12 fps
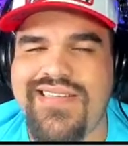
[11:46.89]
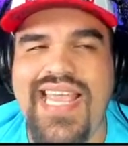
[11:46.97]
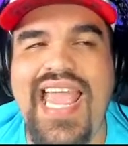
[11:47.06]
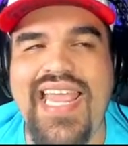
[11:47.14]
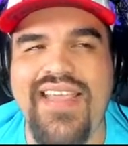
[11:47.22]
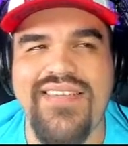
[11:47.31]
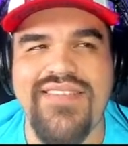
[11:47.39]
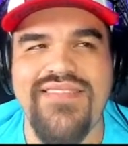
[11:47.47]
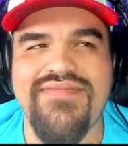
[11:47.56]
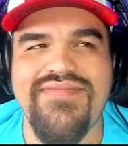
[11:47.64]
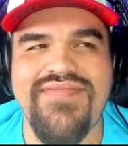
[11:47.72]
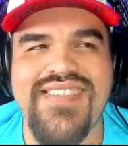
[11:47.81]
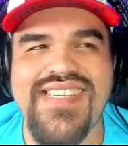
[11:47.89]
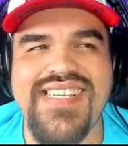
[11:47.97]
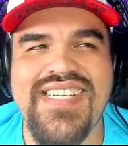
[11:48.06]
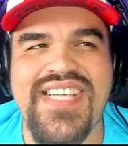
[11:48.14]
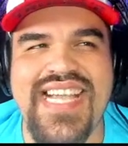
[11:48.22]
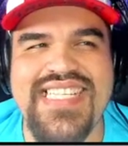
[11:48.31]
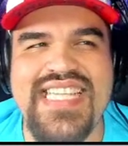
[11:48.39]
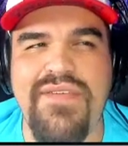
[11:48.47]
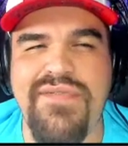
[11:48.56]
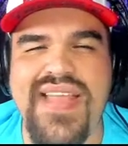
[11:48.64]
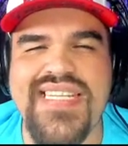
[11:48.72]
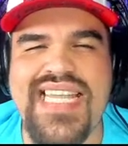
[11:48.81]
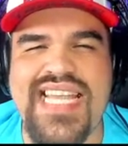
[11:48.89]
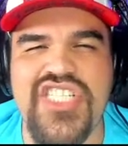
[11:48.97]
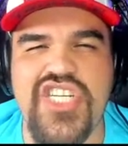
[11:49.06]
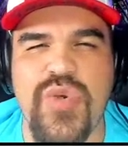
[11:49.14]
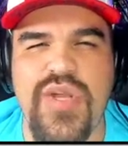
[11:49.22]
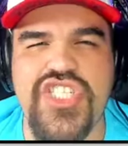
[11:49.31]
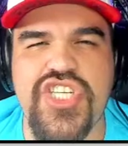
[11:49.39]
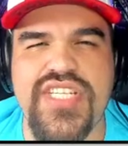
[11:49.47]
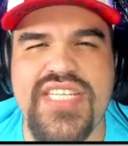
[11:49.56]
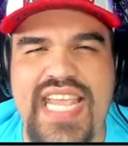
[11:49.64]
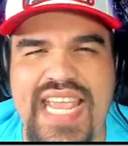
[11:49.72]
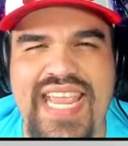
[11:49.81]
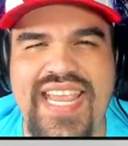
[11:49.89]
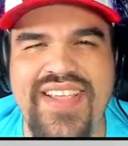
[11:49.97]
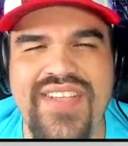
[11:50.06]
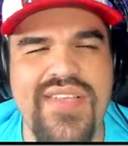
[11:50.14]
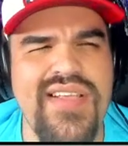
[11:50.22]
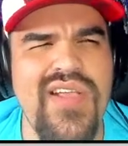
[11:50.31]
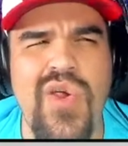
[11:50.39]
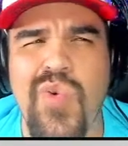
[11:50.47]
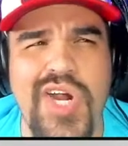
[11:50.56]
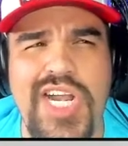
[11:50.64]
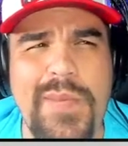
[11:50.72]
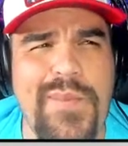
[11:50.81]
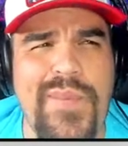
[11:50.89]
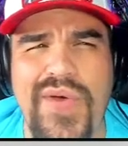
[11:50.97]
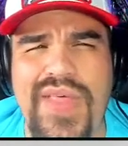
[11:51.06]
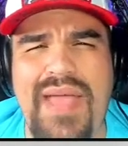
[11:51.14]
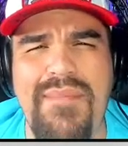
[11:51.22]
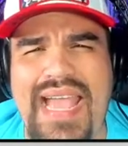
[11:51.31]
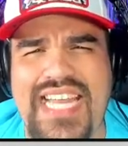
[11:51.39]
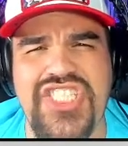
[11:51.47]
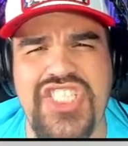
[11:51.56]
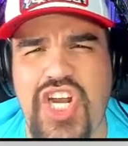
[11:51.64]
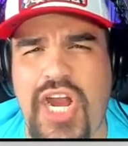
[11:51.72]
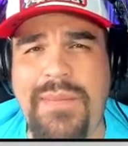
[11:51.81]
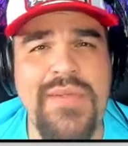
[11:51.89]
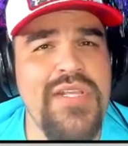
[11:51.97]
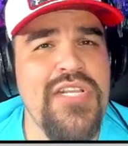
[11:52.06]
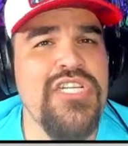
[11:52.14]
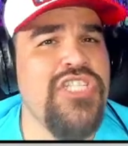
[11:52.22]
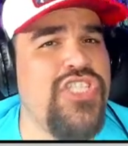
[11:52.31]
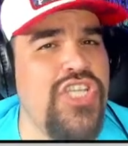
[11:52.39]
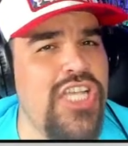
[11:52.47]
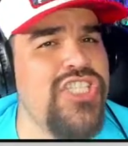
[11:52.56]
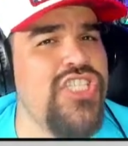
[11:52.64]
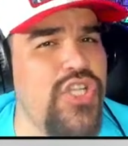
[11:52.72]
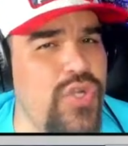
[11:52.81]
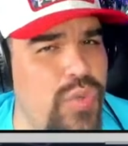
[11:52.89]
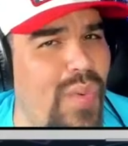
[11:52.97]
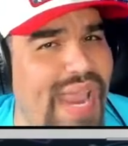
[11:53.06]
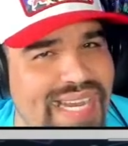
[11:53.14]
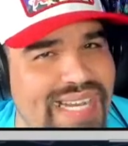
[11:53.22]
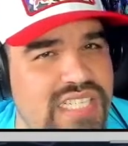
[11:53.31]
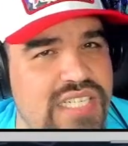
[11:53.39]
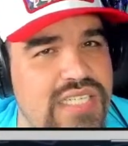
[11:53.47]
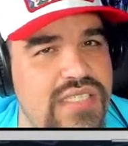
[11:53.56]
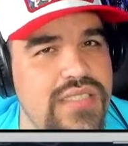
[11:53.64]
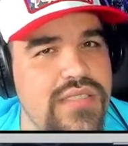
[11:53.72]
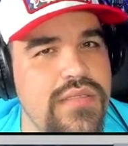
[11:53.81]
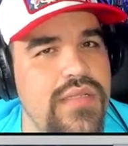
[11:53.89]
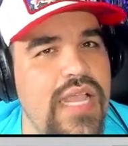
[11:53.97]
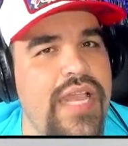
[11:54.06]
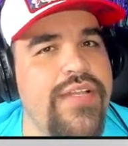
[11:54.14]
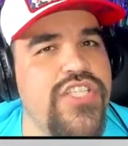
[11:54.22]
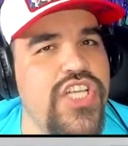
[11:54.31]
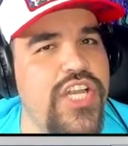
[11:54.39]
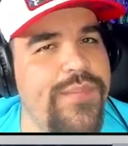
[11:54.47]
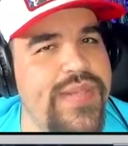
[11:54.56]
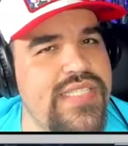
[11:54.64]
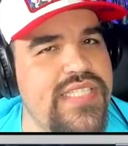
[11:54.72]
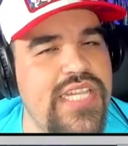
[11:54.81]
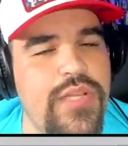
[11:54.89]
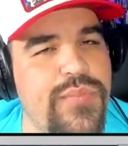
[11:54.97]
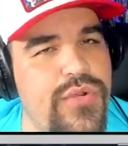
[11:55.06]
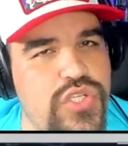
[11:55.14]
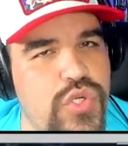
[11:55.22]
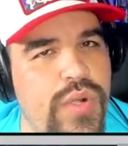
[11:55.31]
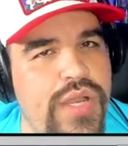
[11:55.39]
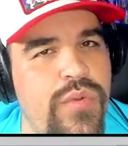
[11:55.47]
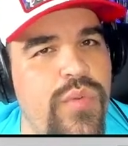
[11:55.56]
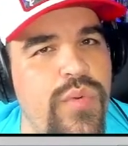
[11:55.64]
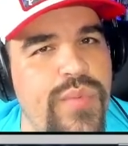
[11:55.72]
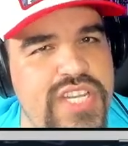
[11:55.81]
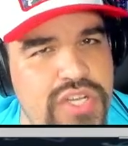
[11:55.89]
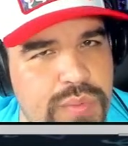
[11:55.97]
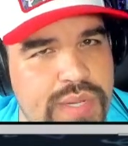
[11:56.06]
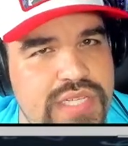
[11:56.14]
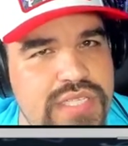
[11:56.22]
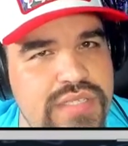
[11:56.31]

Hey, you guys have a fantastic rest of your day. We're going to pull that Magikarp. Just you wait. And it's going to be celebratory when we do it.